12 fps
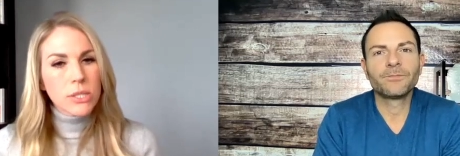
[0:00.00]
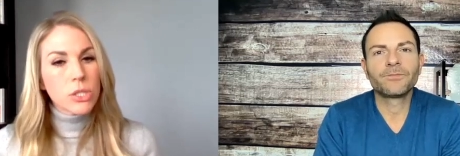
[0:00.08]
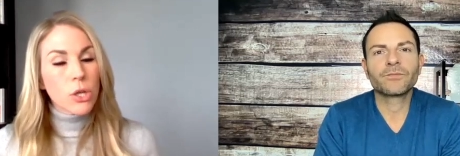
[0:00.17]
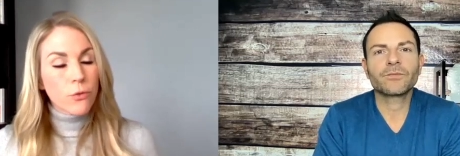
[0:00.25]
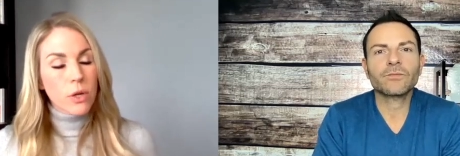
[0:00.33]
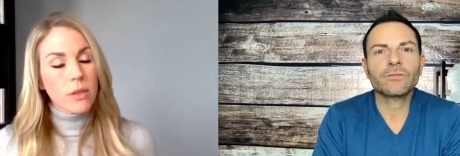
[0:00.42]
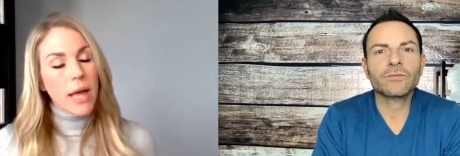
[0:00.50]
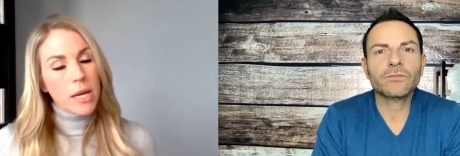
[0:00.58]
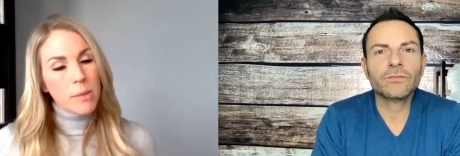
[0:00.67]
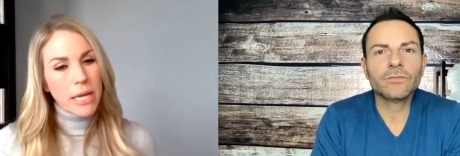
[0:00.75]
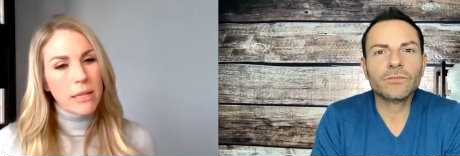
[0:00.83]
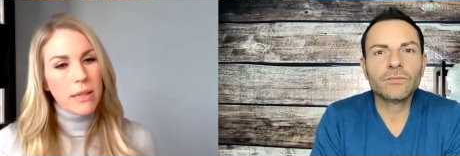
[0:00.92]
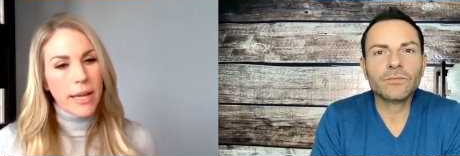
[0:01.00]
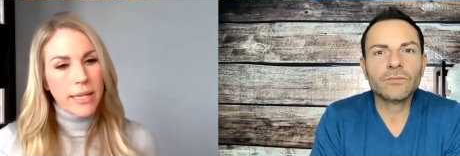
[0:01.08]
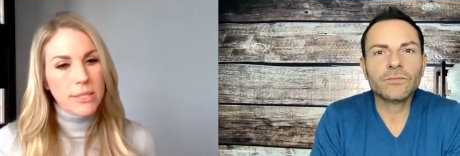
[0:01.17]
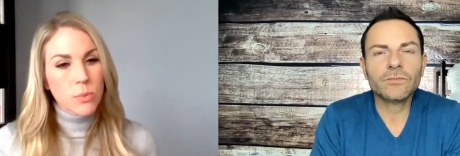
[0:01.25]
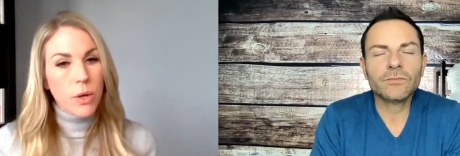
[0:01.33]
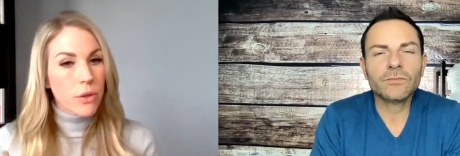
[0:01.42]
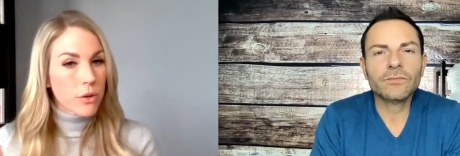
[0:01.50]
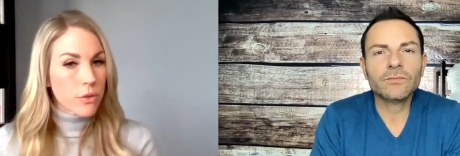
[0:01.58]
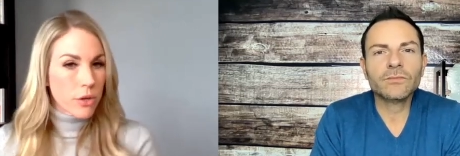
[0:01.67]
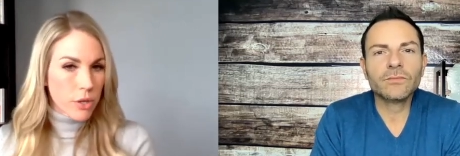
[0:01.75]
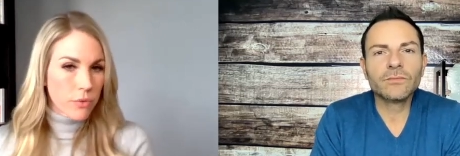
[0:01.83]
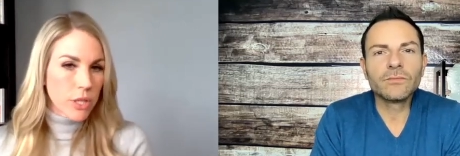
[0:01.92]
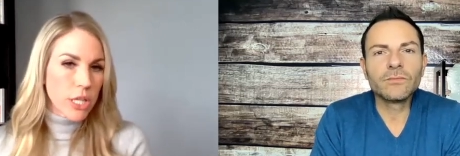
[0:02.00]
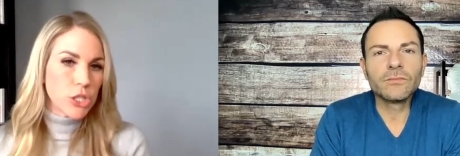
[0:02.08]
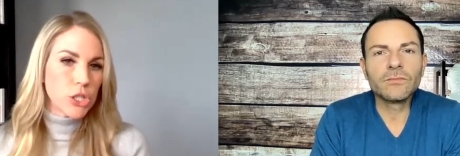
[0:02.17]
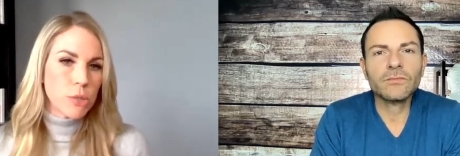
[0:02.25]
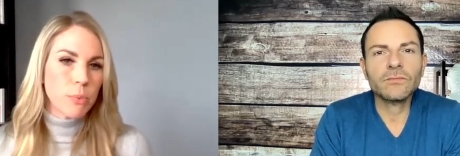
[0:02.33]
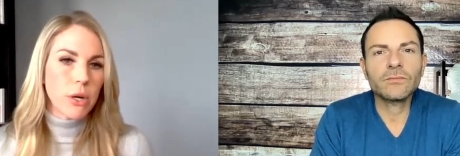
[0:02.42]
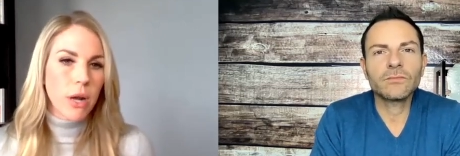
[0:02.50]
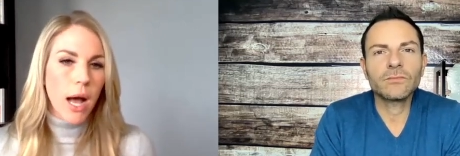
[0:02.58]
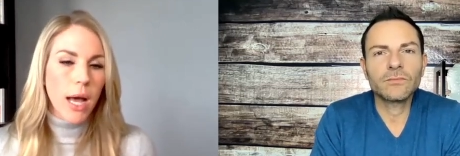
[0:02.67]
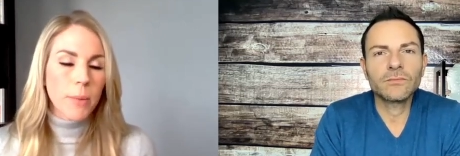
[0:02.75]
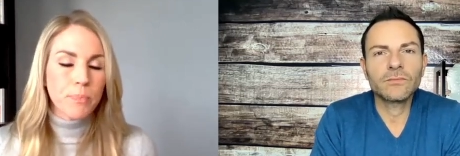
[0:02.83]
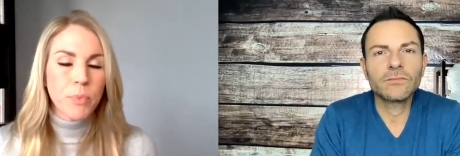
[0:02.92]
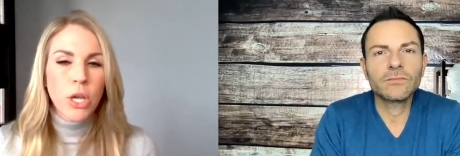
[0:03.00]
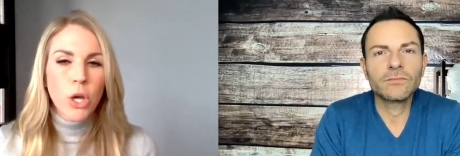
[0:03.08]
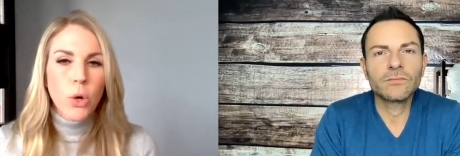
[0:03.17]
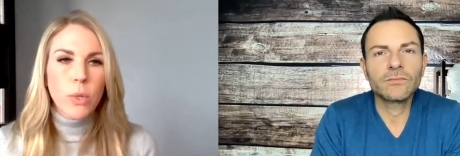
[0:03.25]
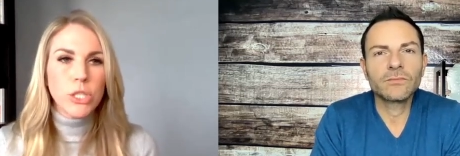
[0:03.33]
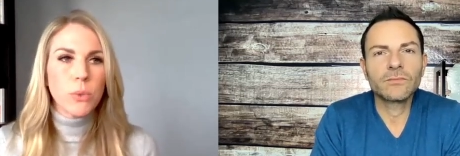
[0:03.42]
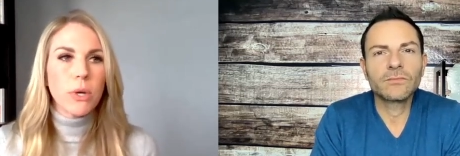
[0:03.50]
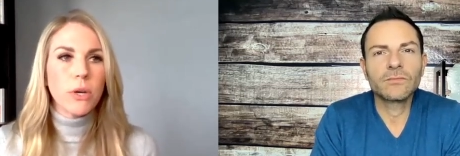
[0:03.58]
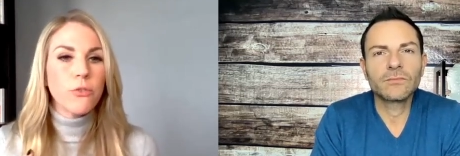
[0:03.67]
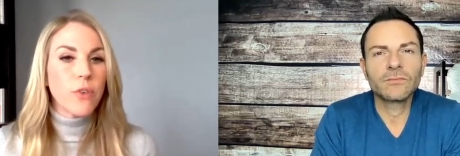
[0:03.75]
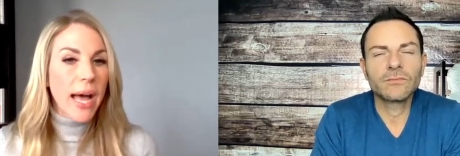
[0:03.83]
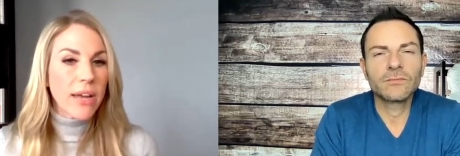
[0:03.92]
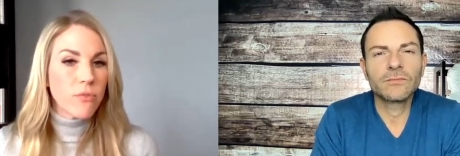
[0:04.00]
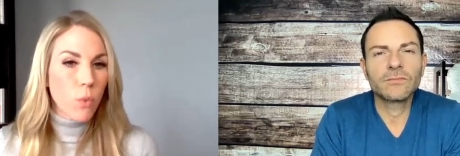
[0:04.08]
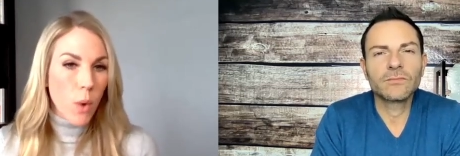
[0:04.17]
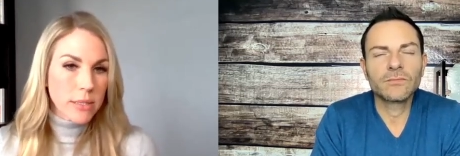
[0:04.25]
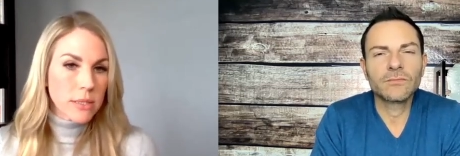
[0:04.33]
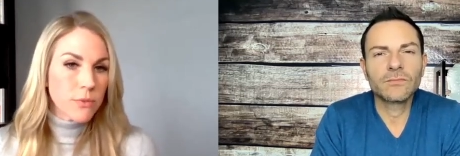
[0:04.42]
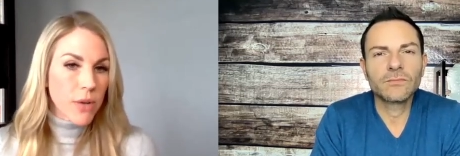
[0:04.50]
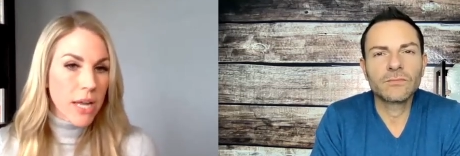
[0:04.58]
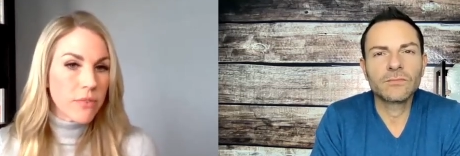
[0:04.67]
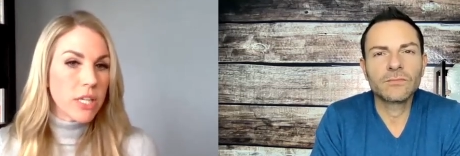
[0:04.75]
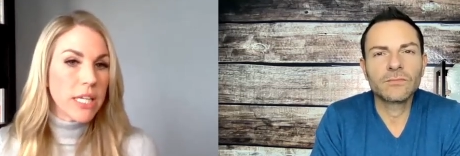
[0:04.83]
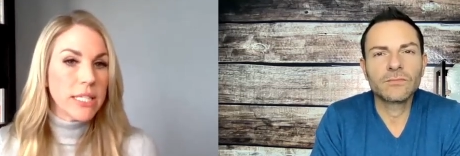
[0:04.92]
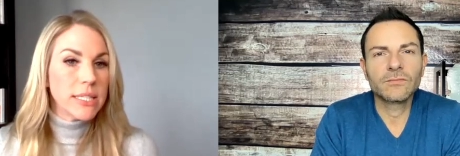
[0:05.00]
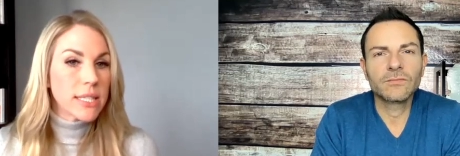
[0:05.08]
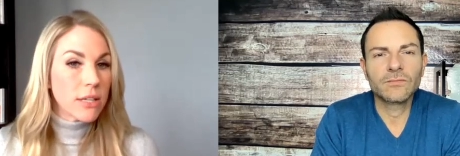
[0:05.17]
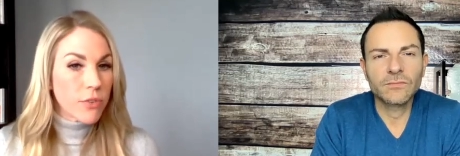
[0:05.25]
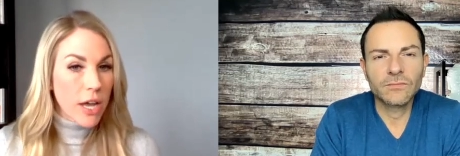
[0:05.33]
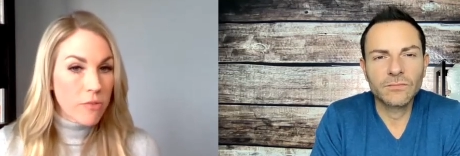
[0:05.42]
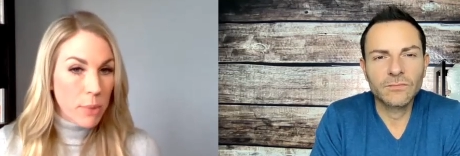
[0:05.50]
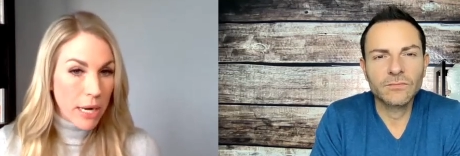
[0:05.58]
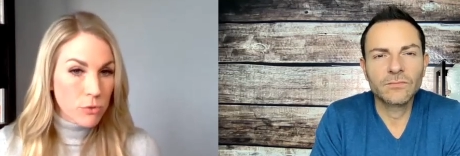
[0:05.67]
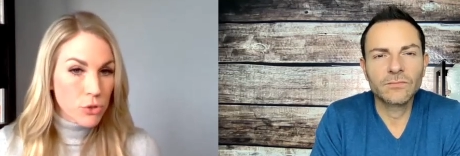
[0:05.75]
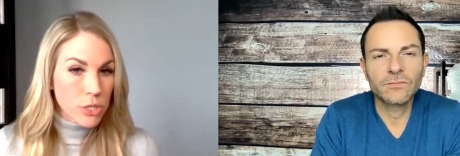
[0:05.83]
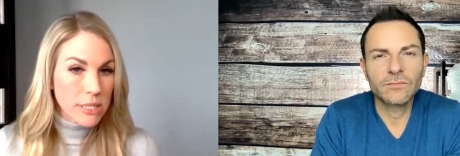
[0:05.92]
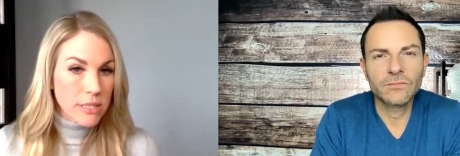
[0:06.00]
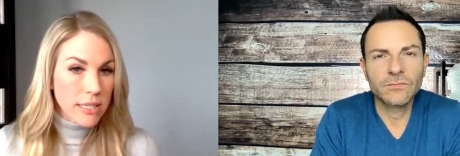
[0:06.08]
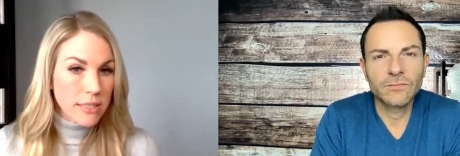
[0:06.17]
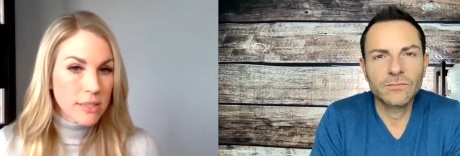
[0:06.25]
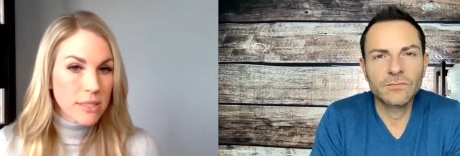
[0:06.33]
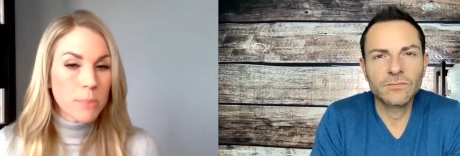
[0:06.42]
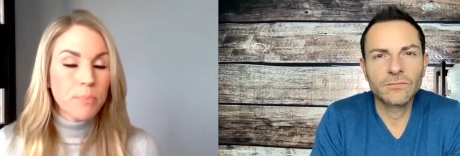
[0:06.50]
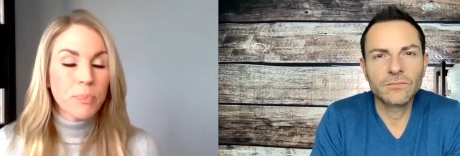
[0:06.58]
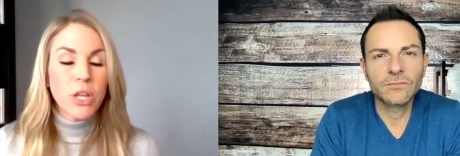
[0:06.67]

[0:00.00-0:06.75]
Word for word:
Speaker 1: So for a lot of my clients, whether they're in a relationship or not, we do a five wants, five needs, and five boundaries list